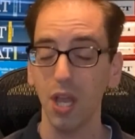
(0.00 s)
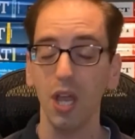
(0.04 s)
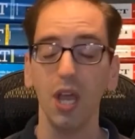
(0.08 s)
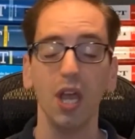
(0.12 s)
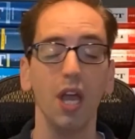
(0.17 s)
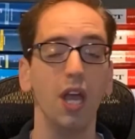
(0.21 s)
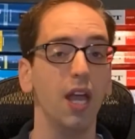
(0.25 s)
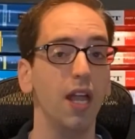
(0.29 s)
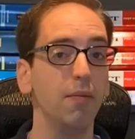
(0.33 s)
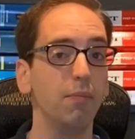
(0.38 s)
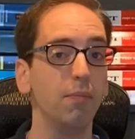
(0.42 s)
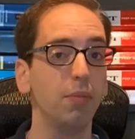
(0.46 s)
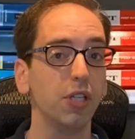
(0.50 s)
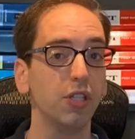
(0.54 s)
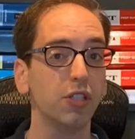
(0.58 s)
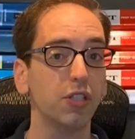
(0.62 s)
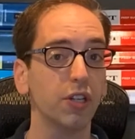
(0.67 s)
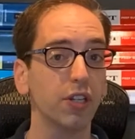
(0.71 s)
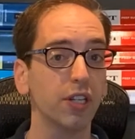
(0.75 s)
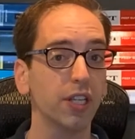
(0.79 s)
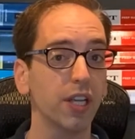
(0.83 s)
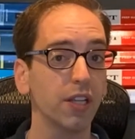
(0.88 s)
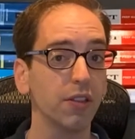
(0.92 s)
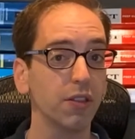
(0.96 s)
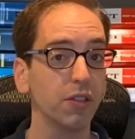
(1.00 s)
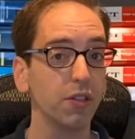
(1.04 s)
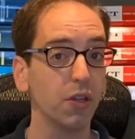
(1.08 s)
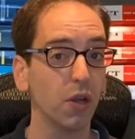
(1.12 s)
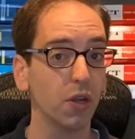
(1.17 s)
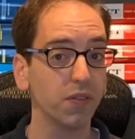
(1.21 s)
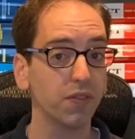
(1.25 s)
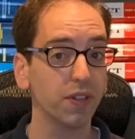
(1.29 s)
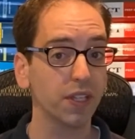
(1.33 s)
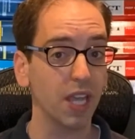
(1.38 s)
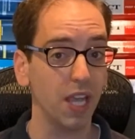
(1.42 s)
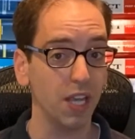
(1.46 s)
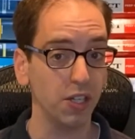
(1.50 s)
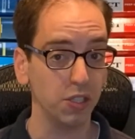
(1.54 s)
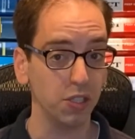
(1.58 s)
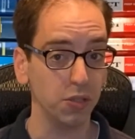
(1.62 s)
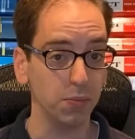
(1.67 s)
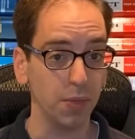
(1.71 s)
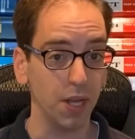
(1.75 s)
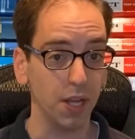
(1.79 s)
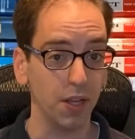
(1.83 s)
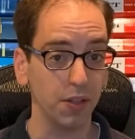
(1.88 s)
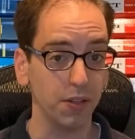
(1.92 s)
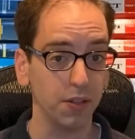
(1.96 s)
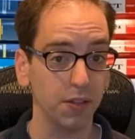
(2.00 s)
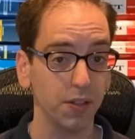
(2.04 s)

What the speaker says: And be sure to hit the notification bell.